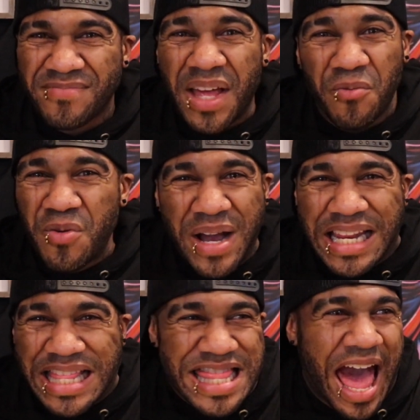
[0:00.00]
Like, we
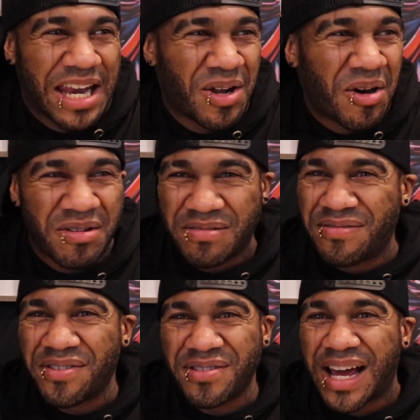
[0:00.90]
waited that long
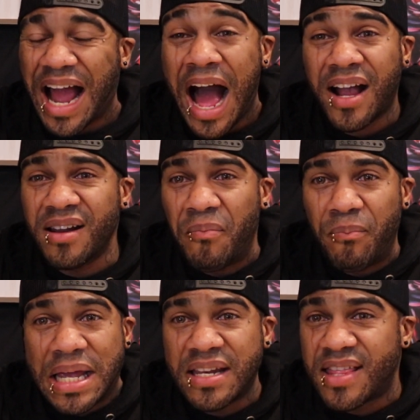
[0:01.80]
for, like, I could have
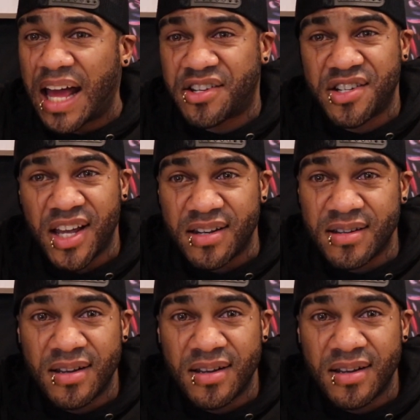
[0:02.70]
made that shit.